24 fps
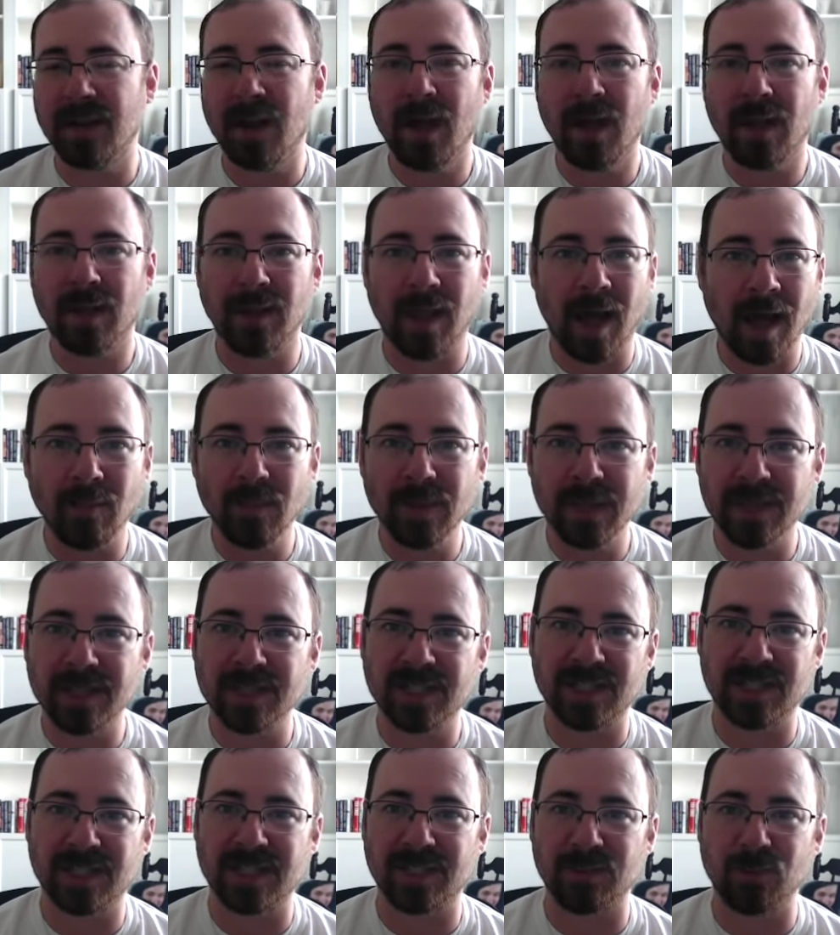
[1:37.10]

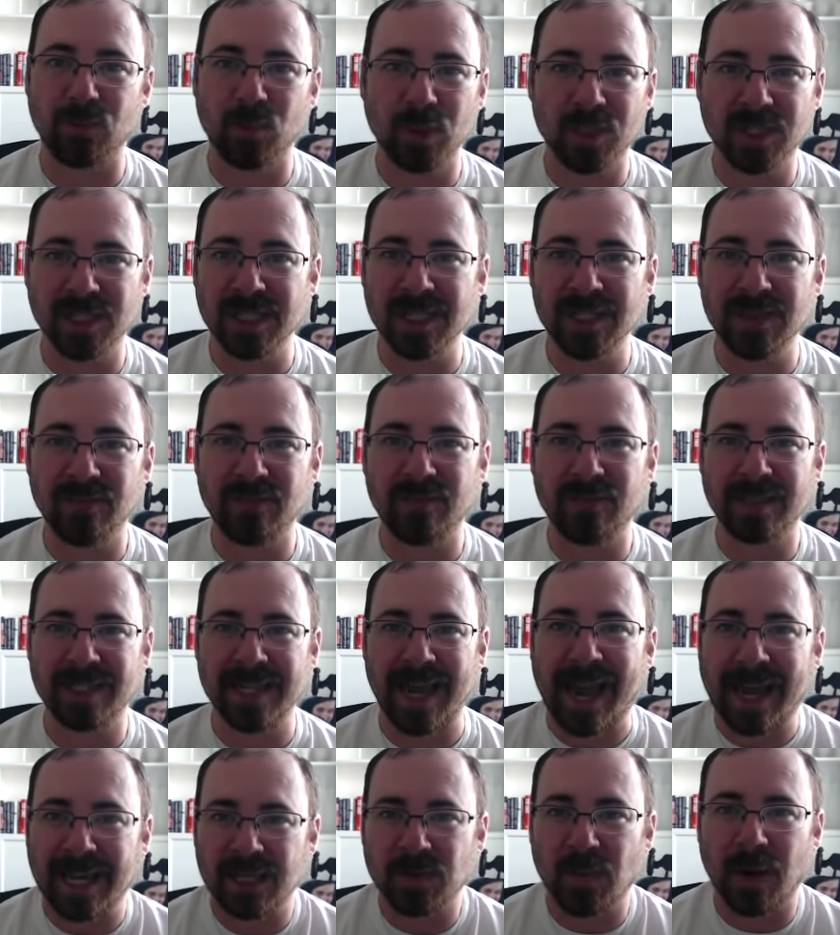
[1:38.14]
lobbyists receive
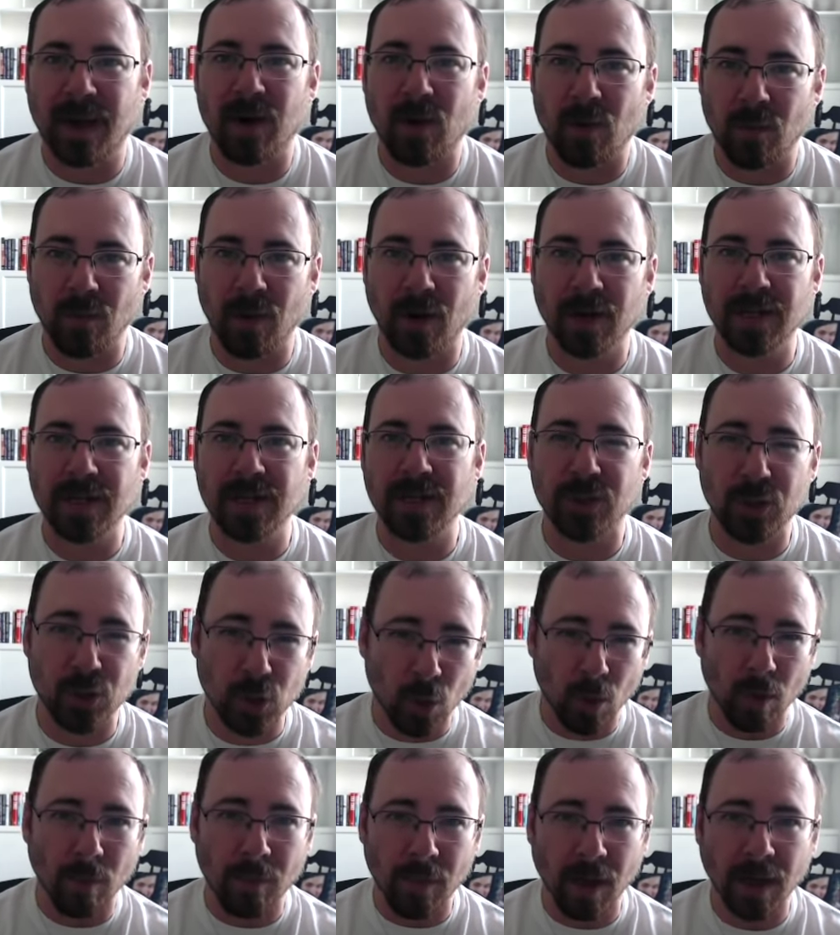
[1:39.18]
taxpayer money,
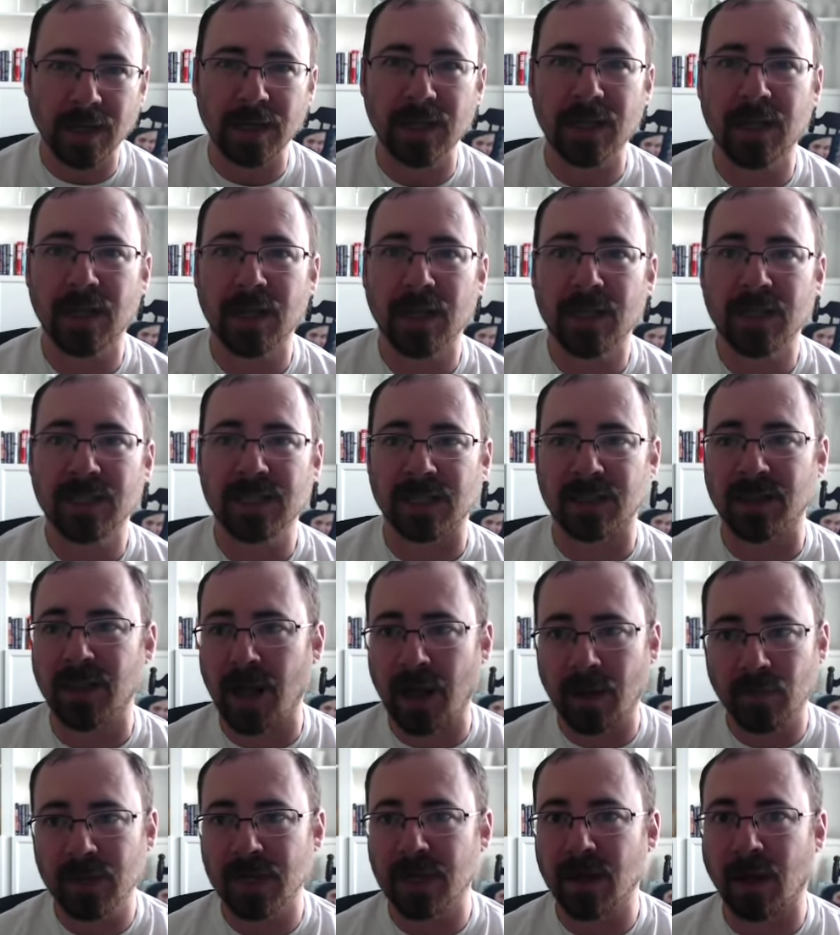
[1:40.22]
your money, to
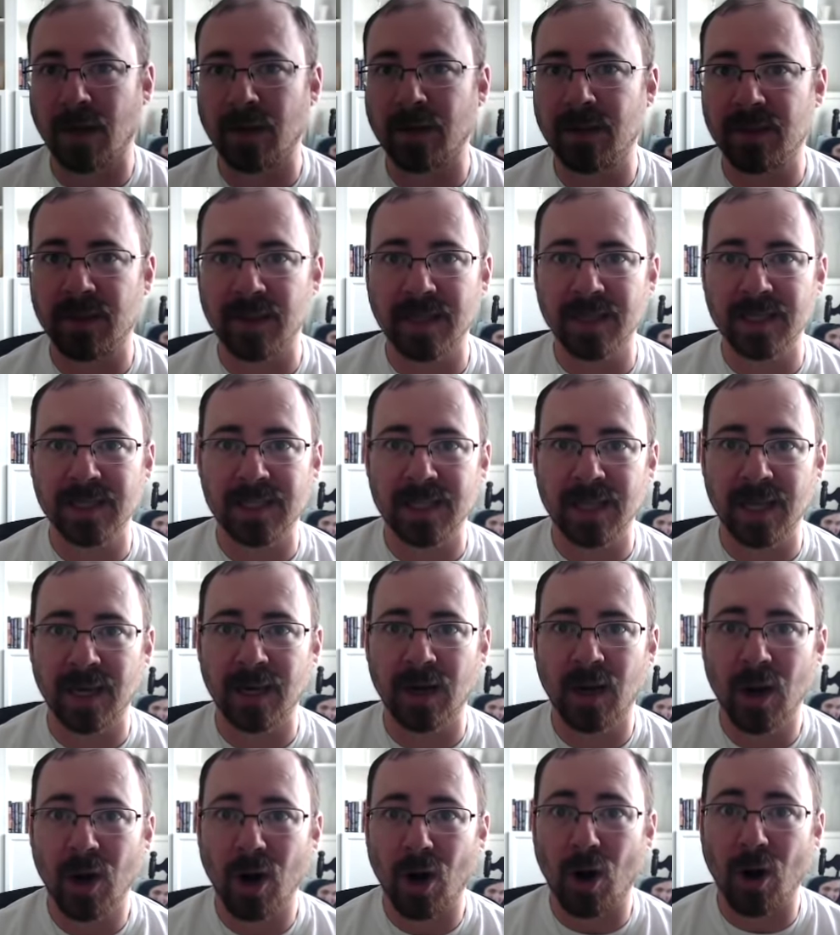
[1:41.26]
lobby on things that
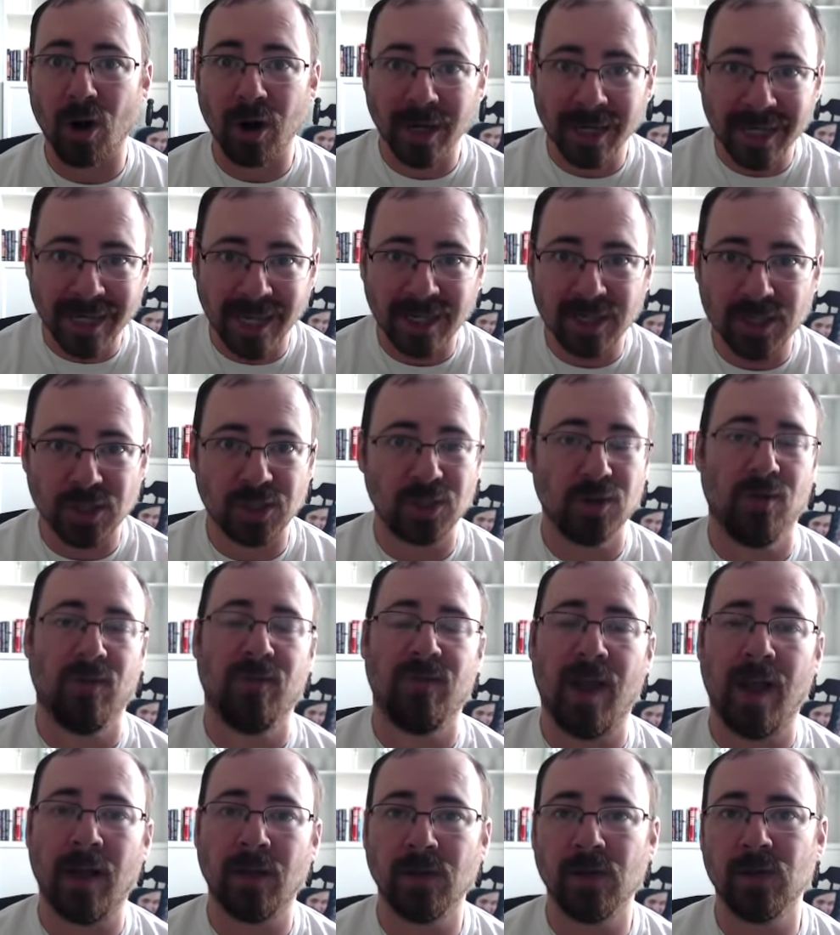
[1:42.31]
are against your
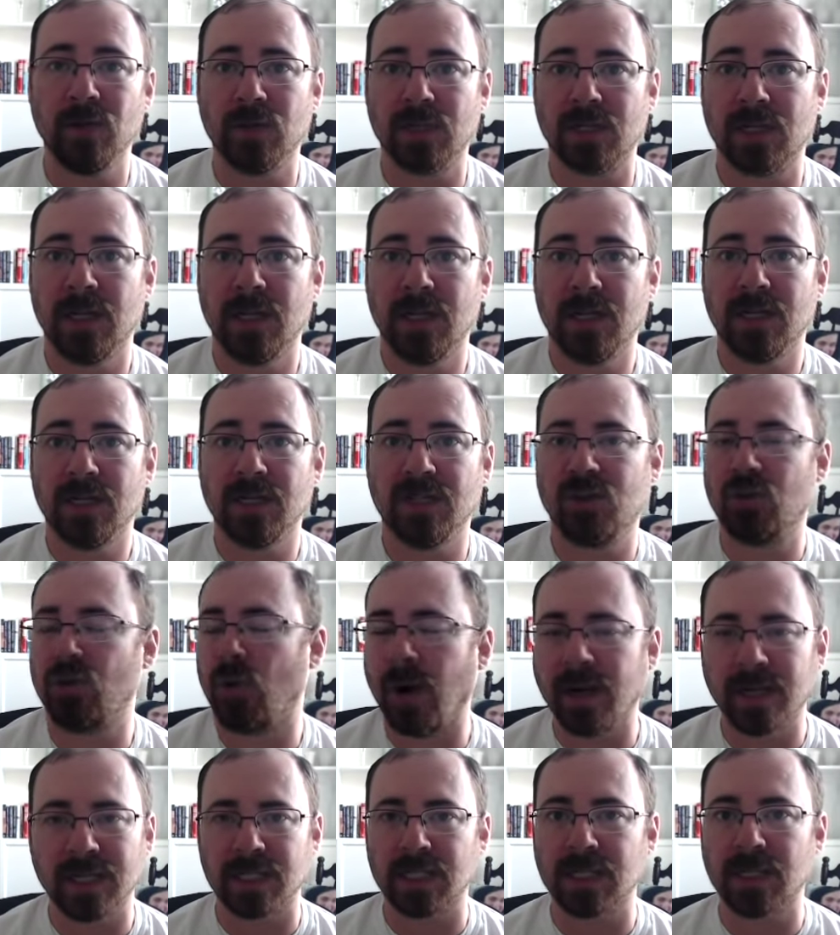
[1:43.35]
values is
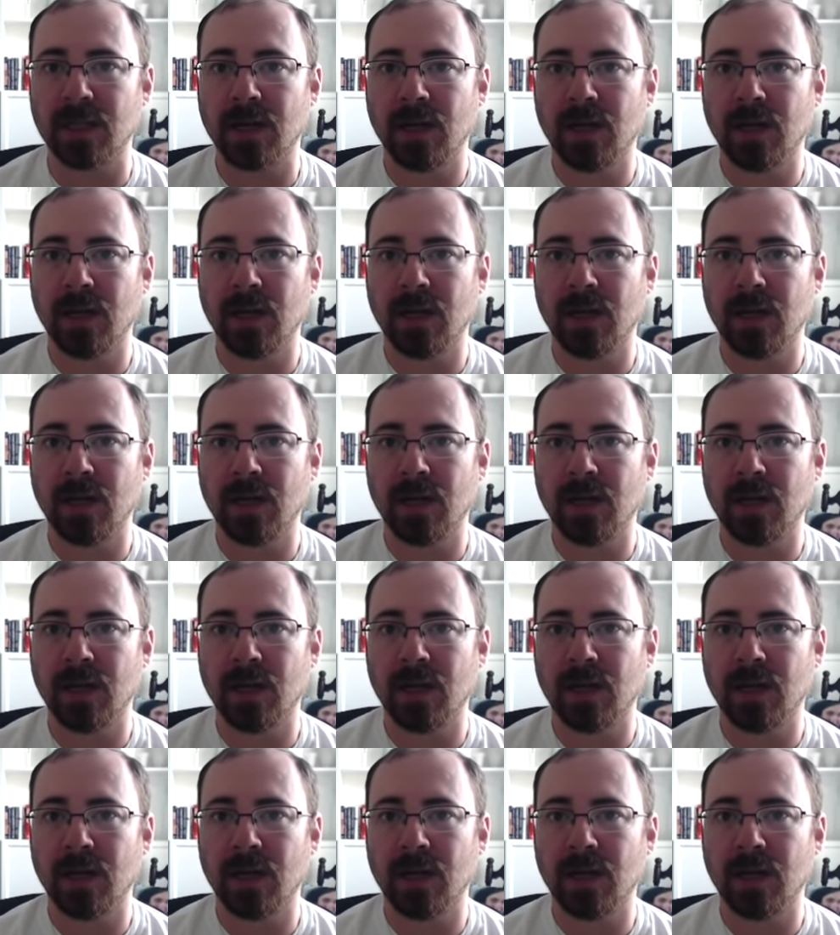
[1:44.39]
crazy.